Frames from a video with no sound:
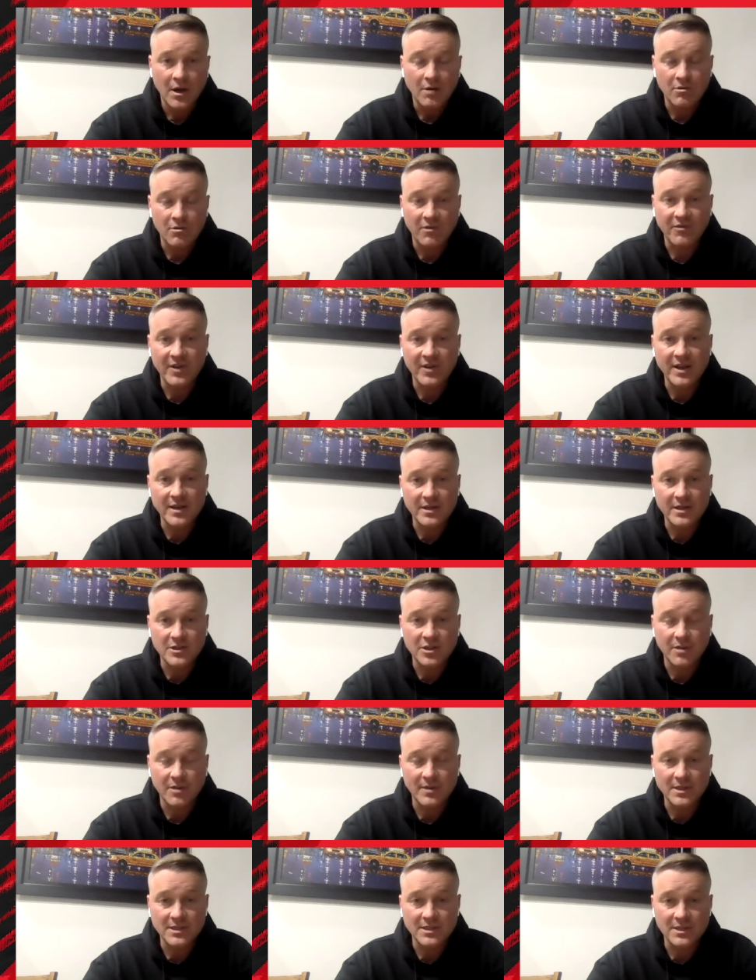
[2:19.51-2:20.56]
Rafinha's
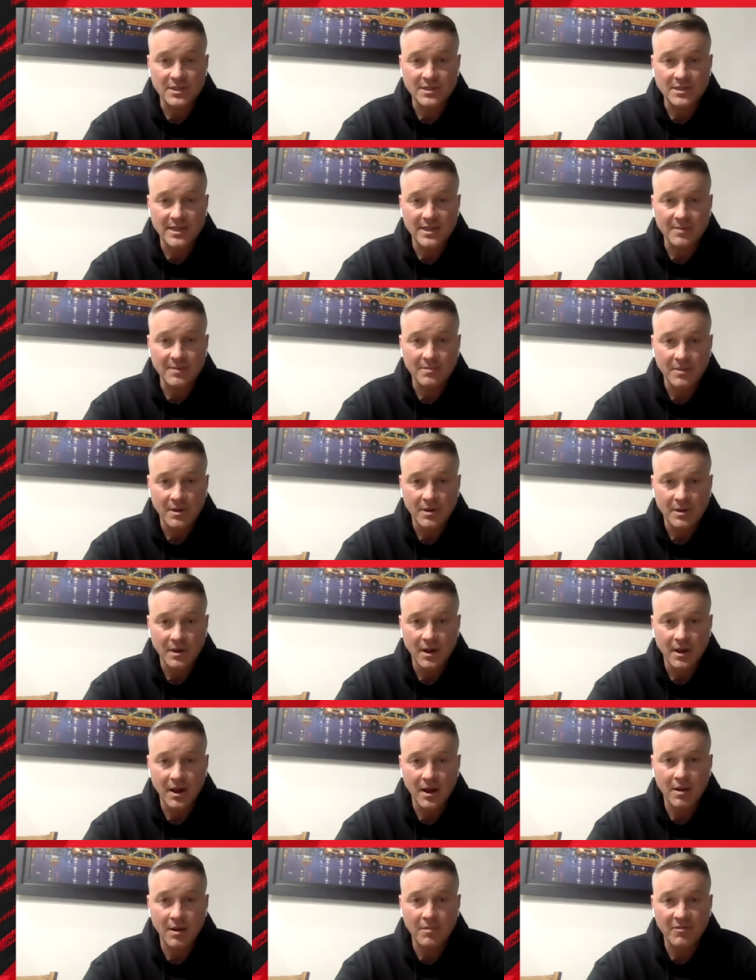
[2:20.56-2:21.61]
come into the team
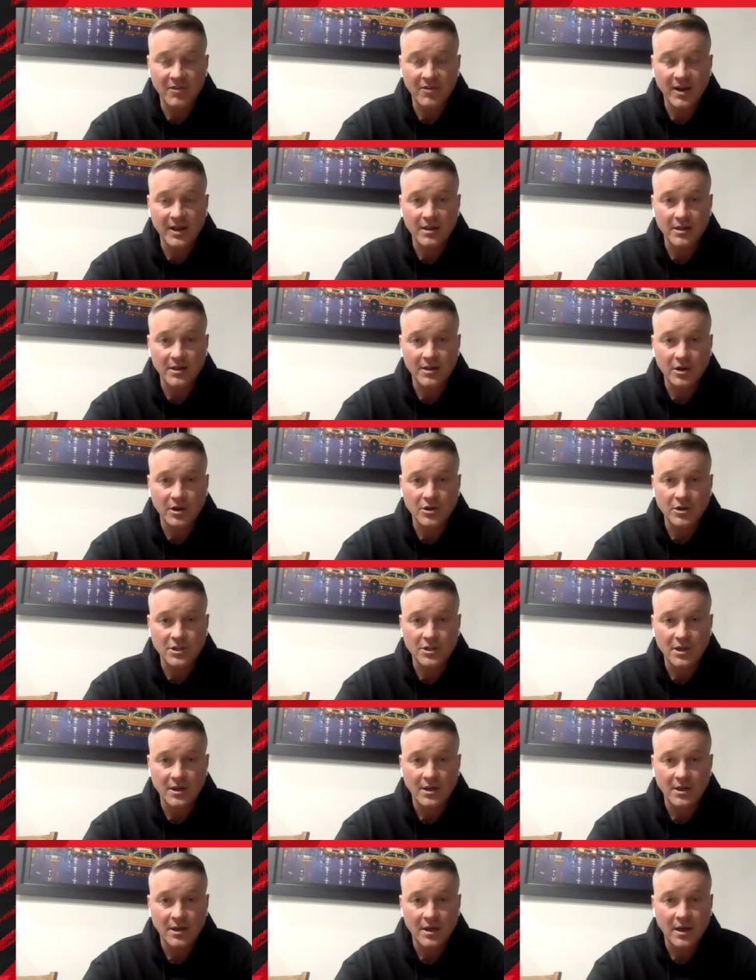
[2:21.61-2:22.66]
for Helder
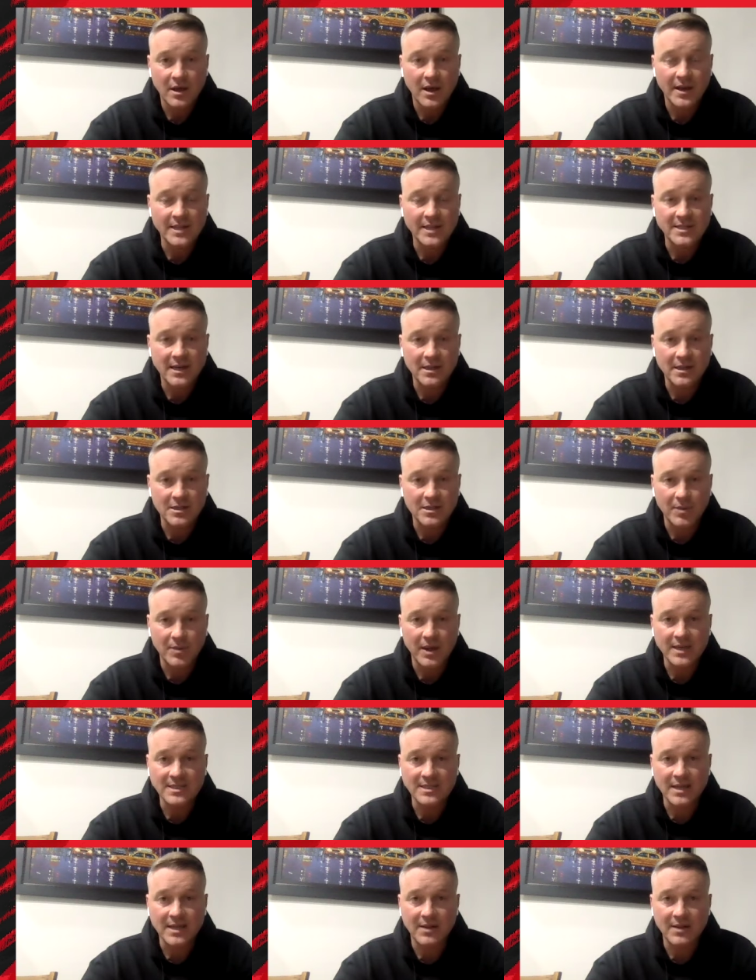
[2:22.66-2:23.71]
Costa, and he's held his
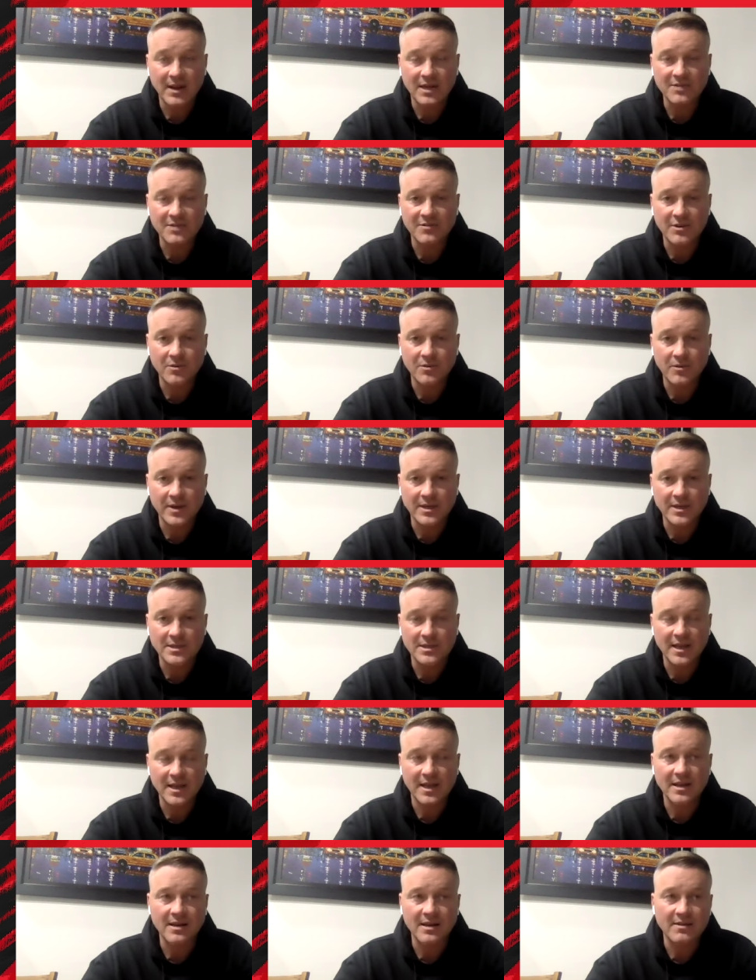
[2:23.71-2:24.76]
place down the last few weeks.
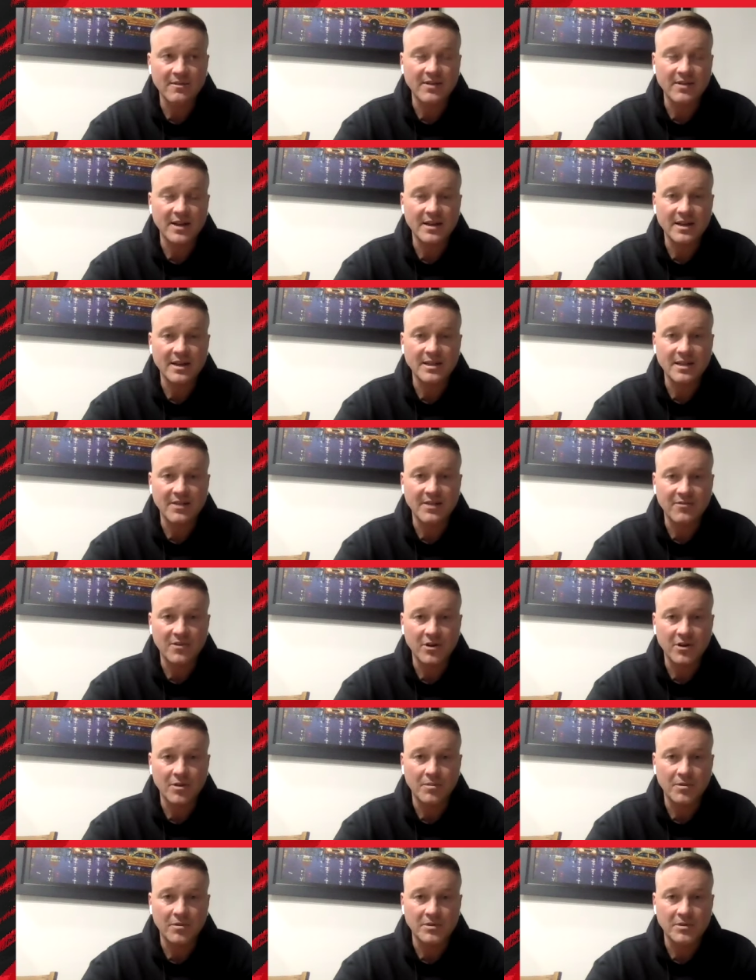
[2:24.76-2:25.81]
They've had an indifferent
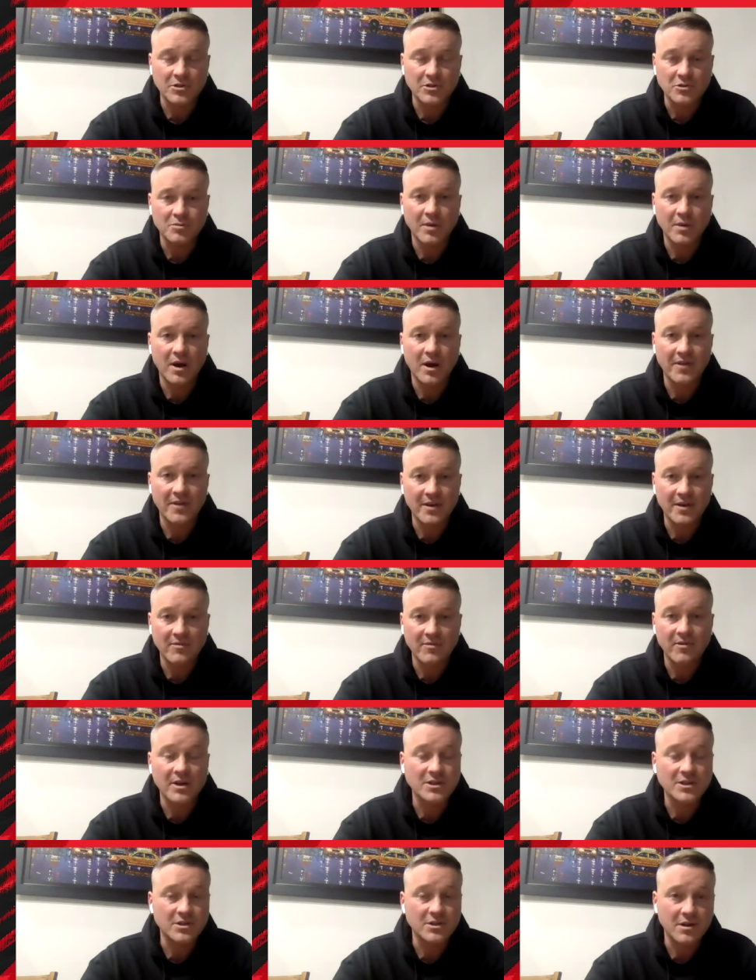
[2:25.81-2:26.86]
couple of results, bar the
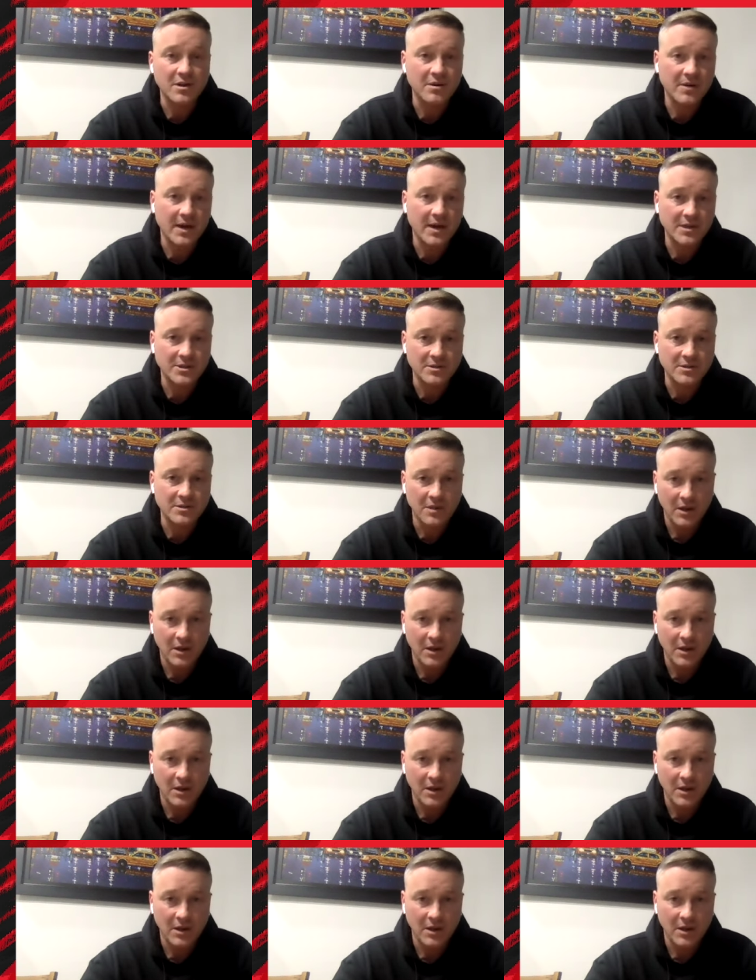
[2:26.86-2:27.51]
thrashing Newcastle